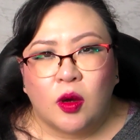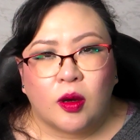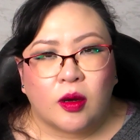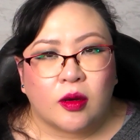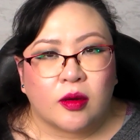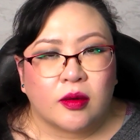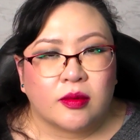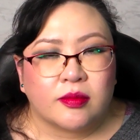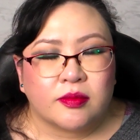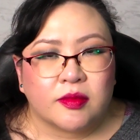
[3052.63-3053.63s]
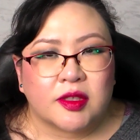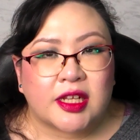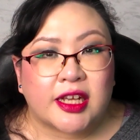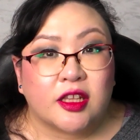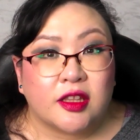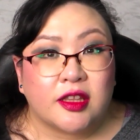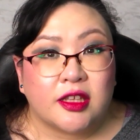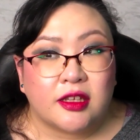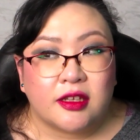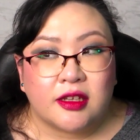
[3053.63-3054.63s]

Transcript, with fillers: uh, like the